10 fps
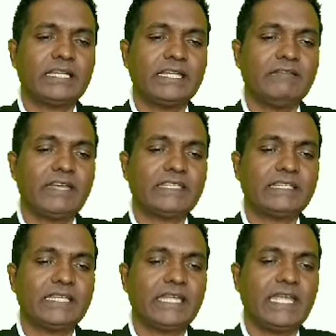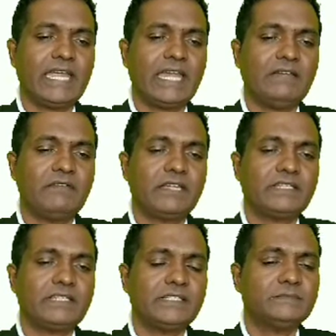vector a and
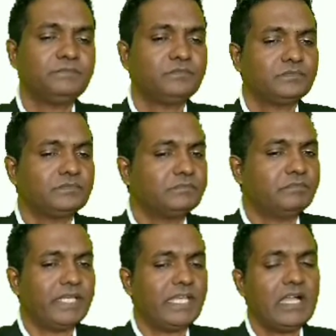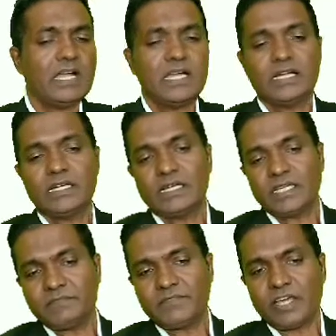vector b,
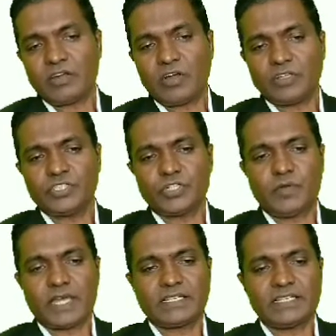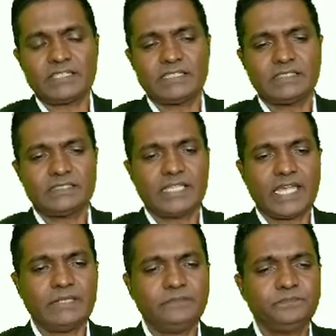if they are non-zero vectors,
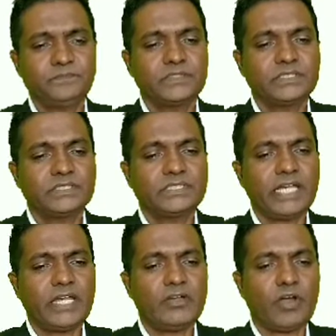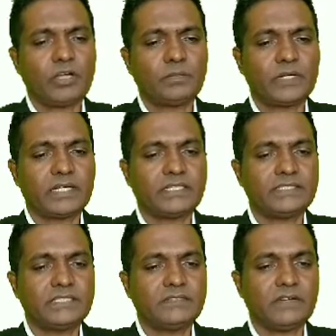then their dot product is
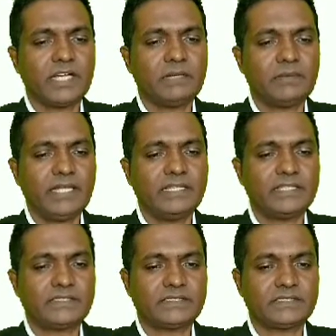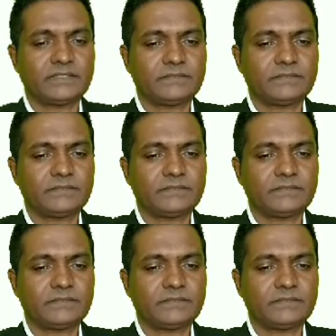defined by this